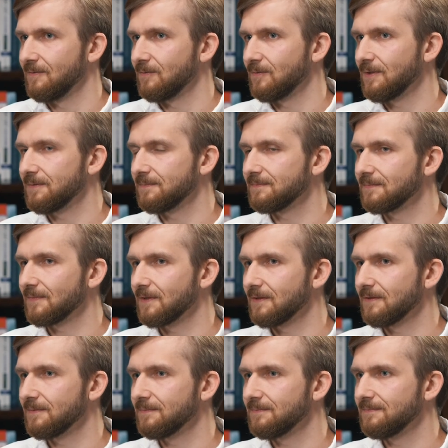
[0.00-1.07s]
Well,
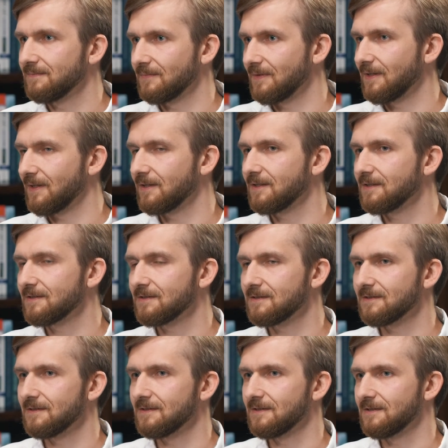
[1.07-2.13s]
I guess
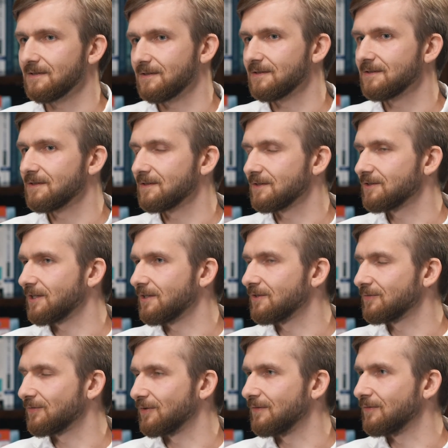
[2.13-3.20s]
this is a challenge
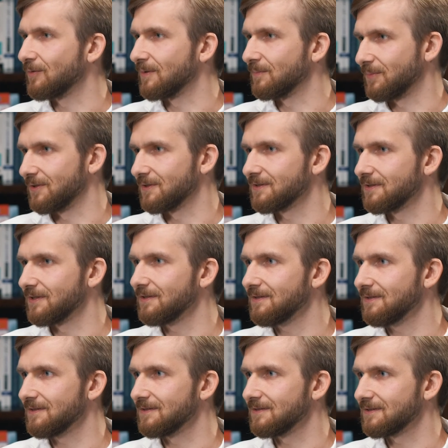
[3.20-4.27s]
for everyone
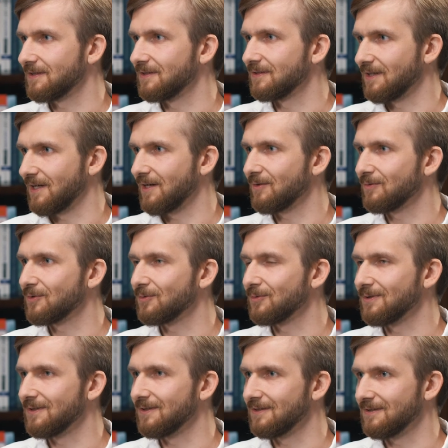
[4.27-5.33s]
personally in saying, how do
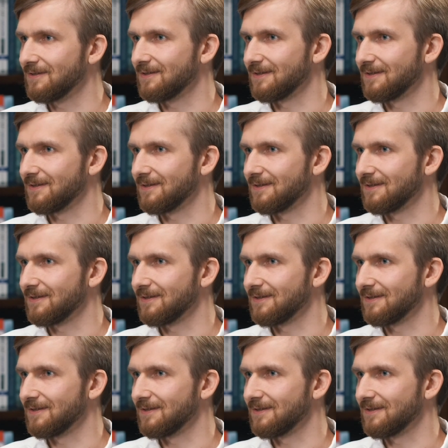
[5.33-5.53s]
we